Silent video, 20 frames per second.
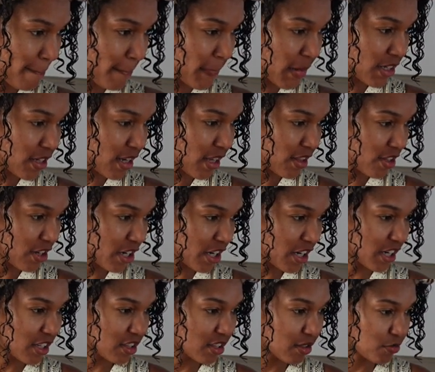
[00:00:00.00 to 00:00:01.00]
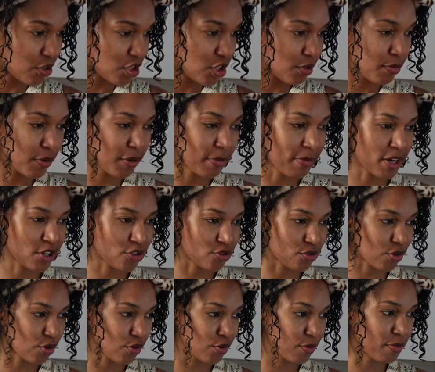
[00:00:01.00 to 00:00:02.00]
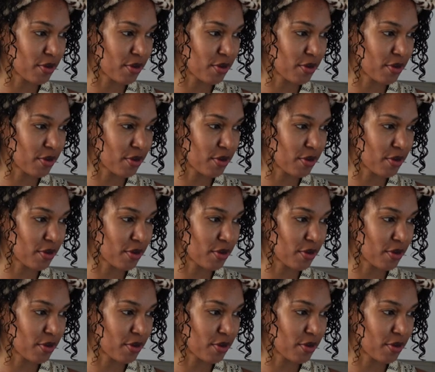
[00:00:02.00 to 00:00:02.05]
because I thought I'd get them cheaper at Metro,